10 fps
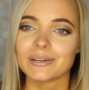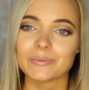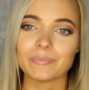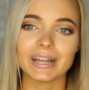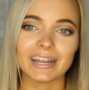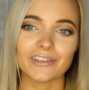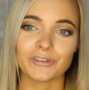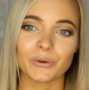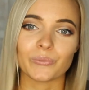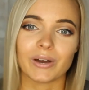But if
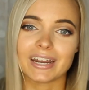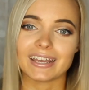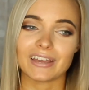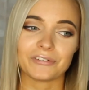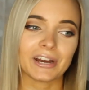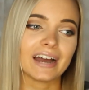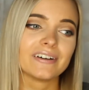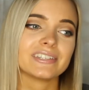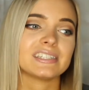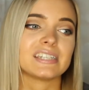you're wanting, if your
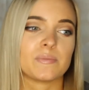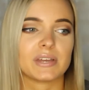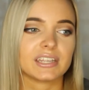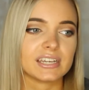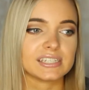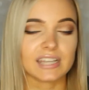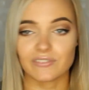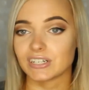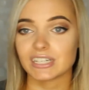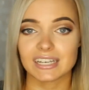house is typically
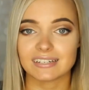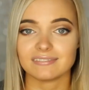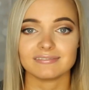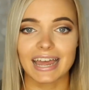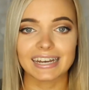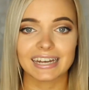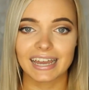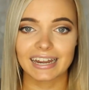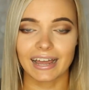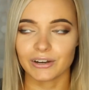70 at night,